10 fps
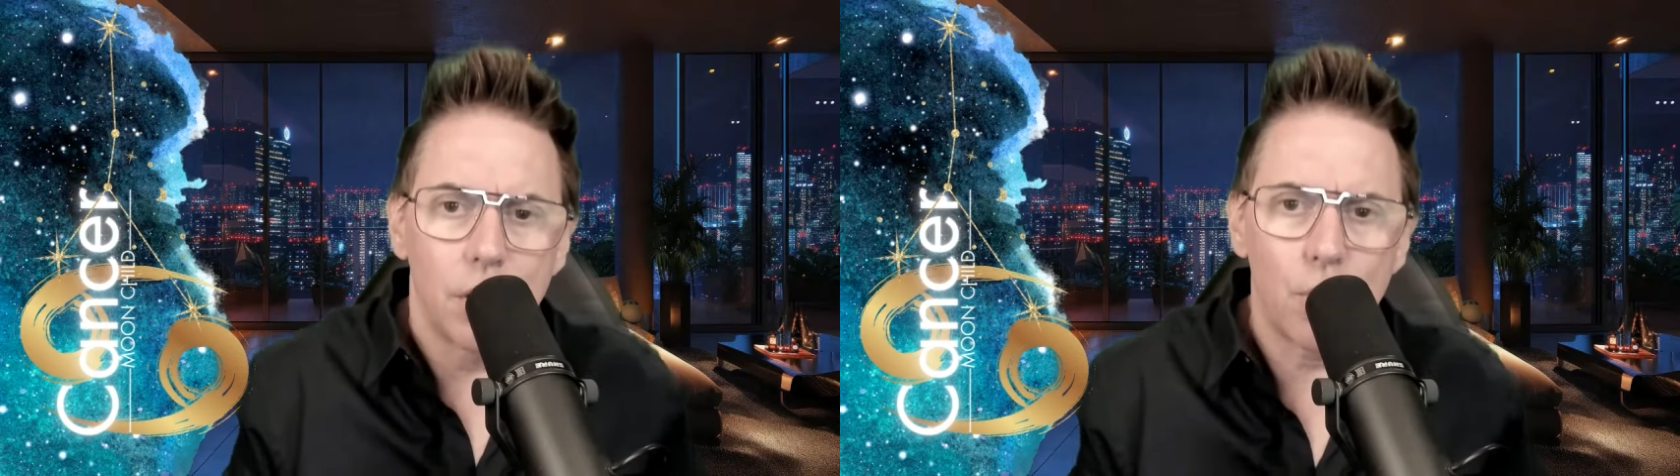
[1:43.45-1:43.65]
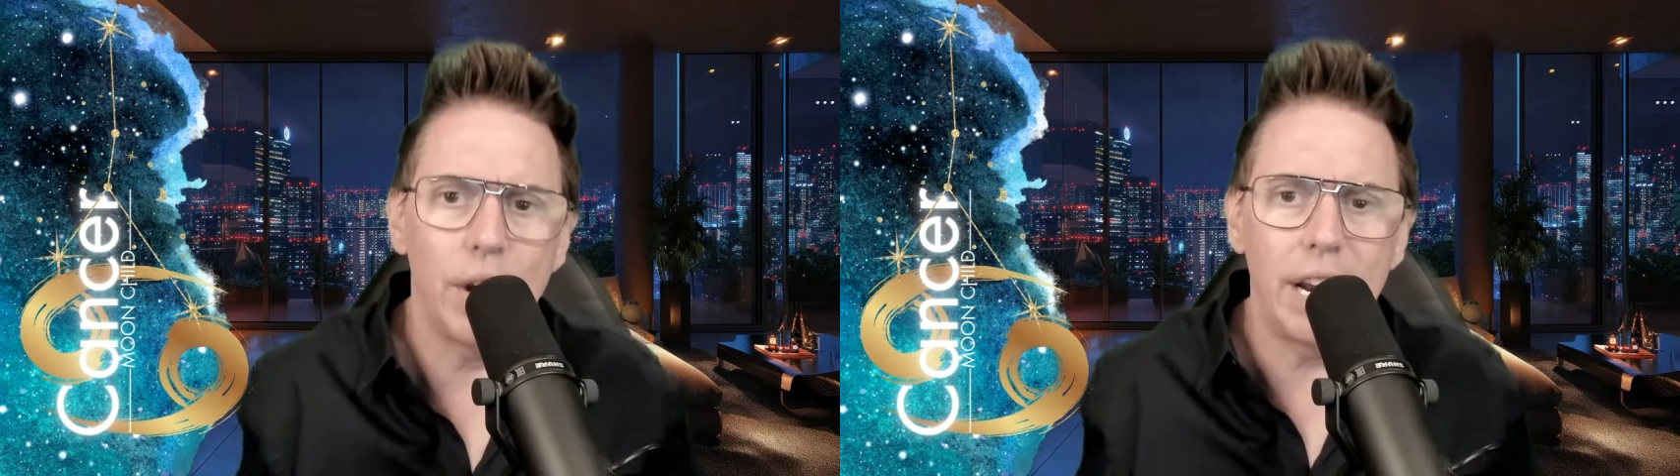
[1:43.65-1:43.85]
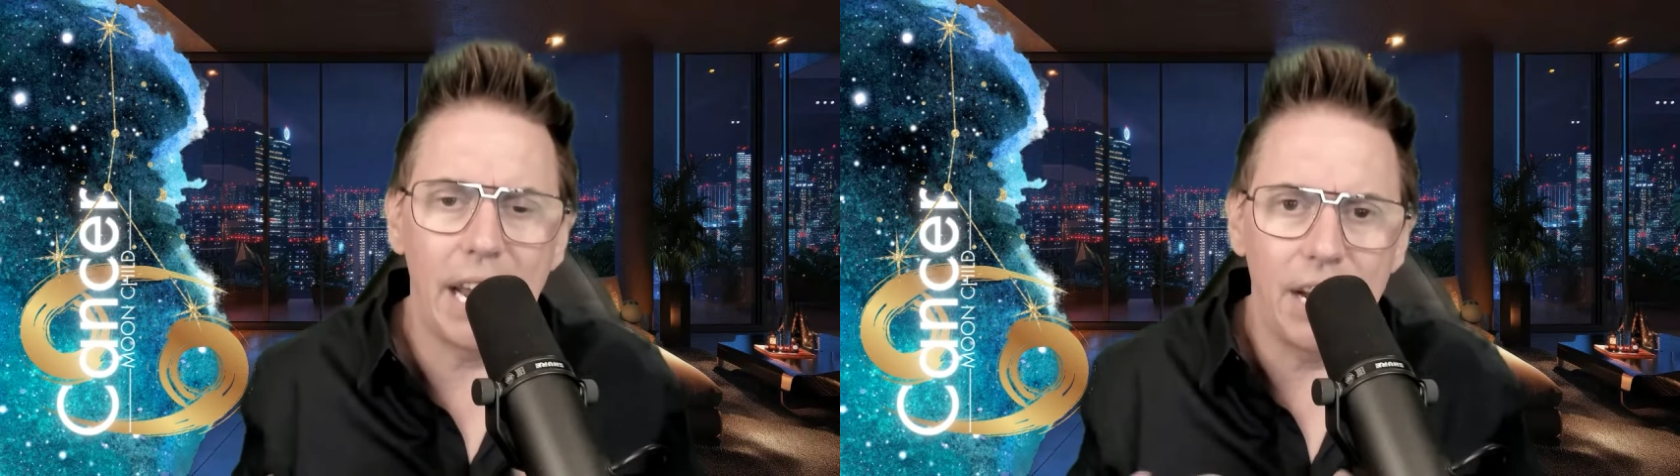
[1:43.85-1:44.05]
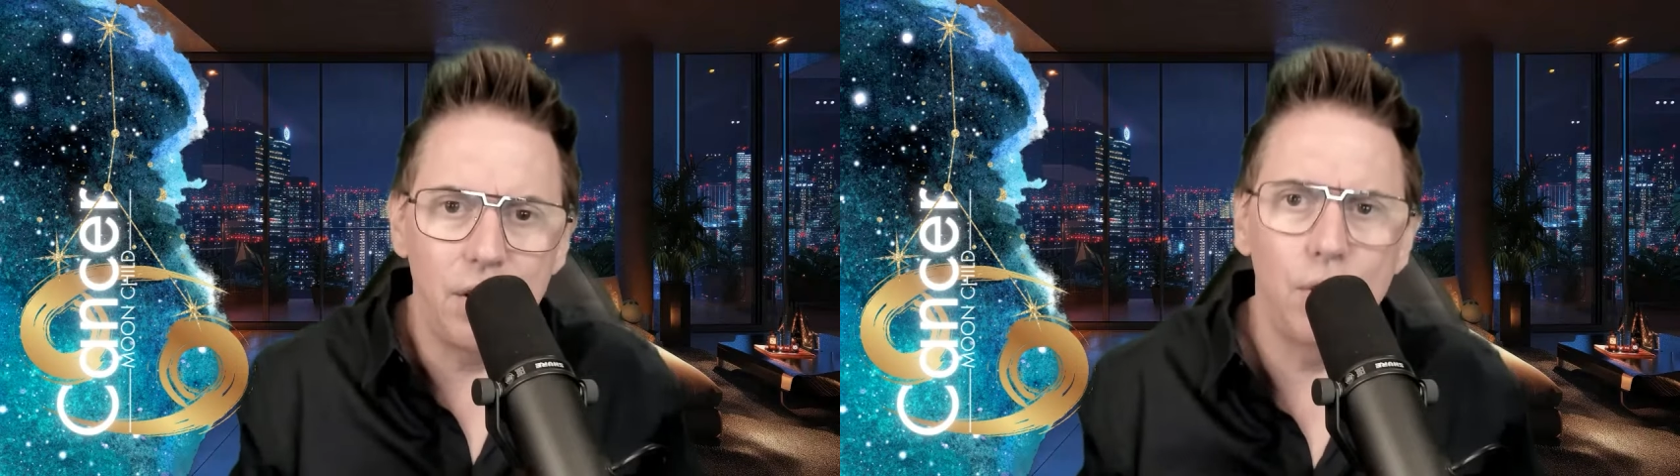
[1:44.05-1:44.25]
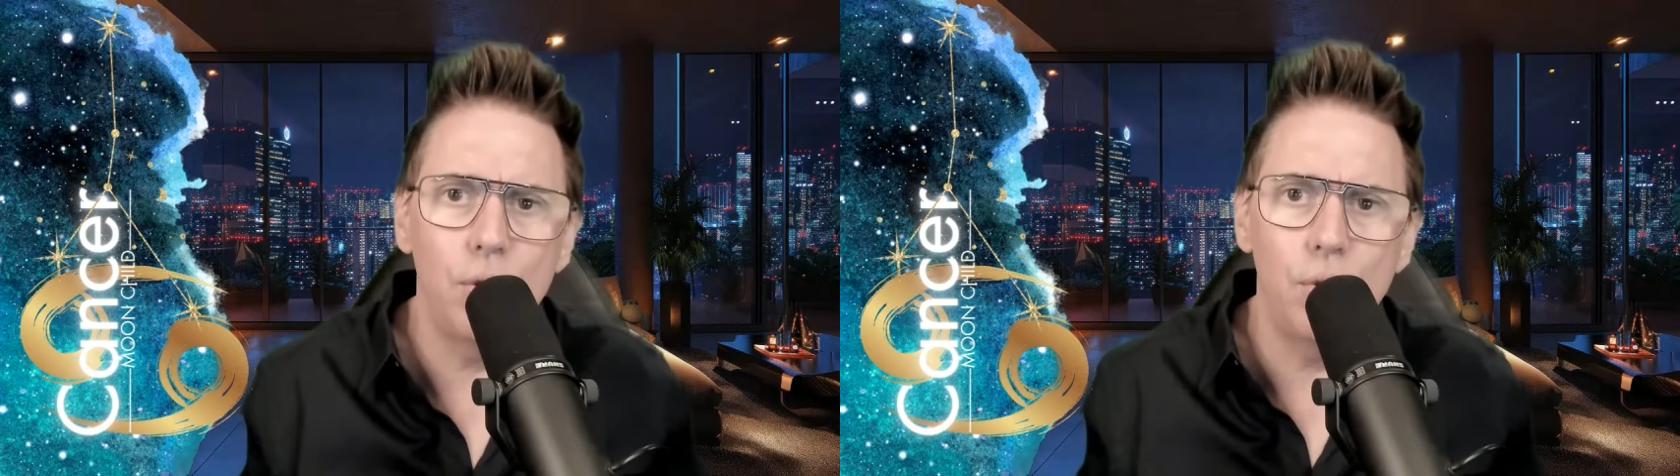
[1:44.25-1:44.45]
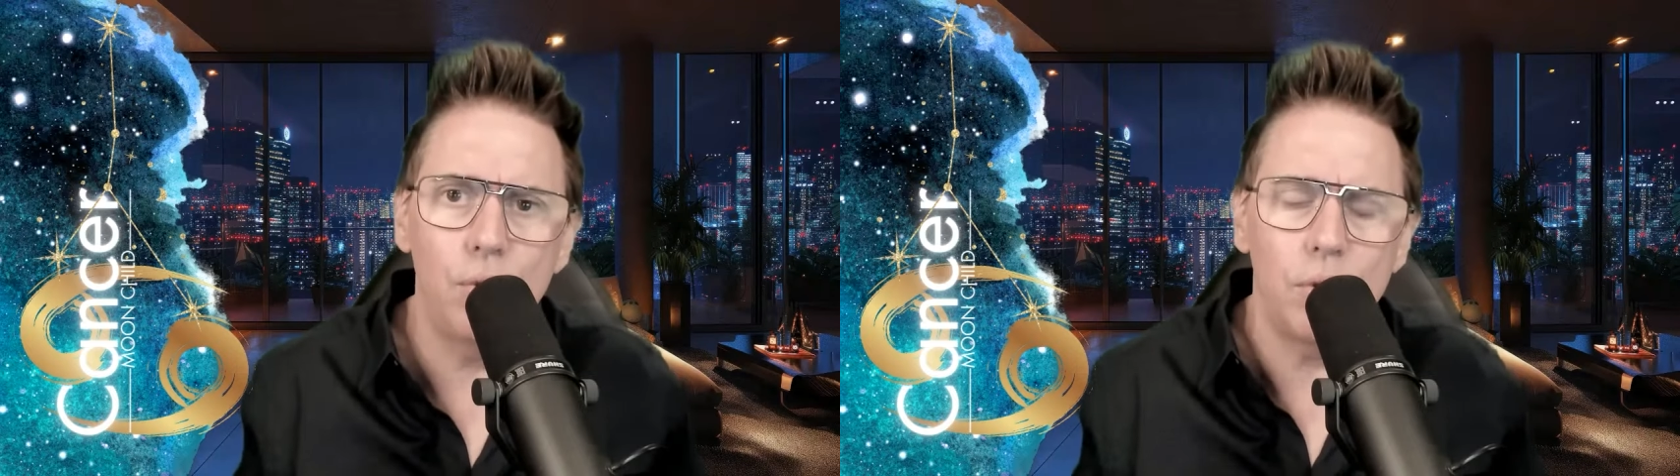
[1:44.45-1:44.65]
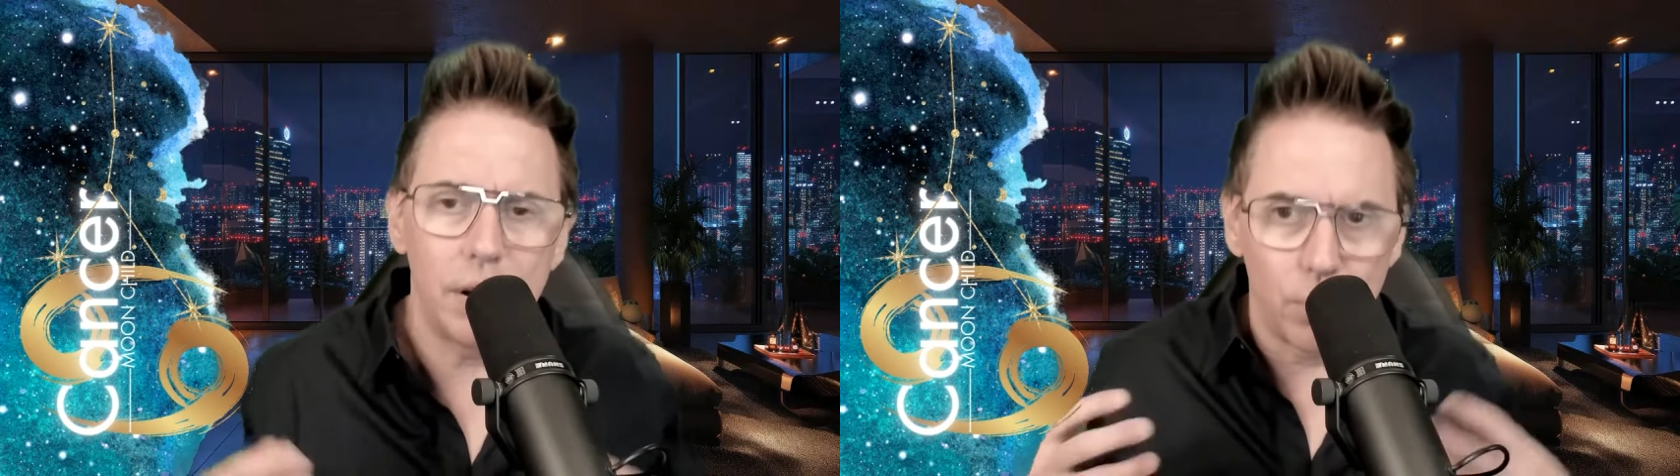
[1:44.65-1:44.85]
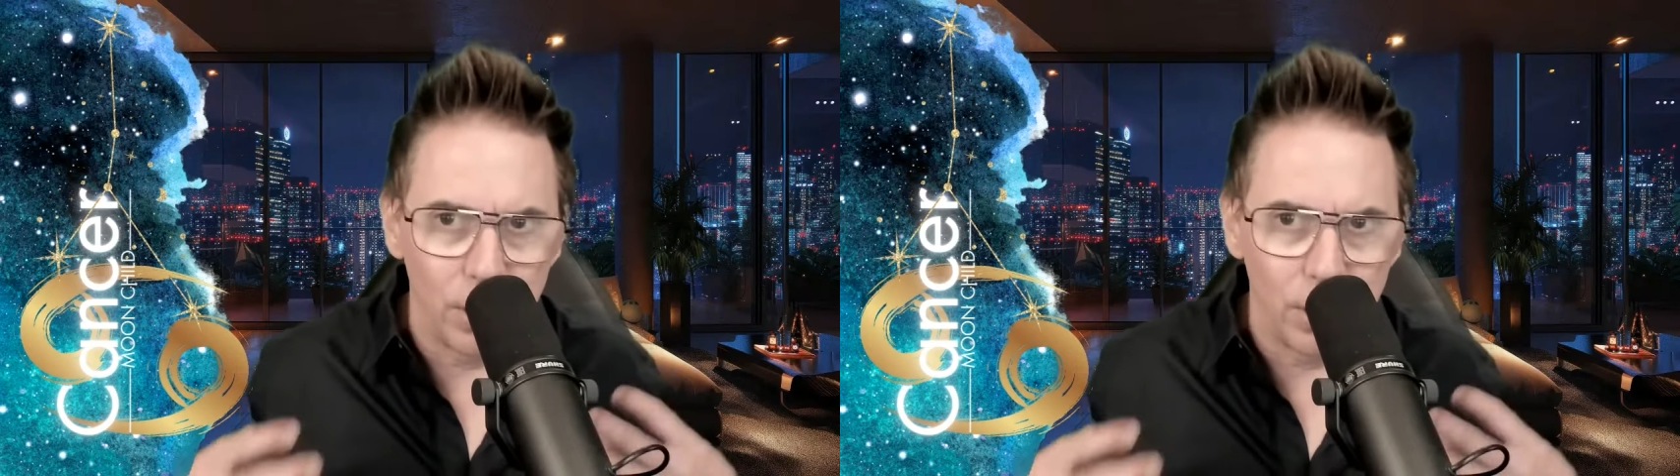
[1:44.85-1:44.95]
create a new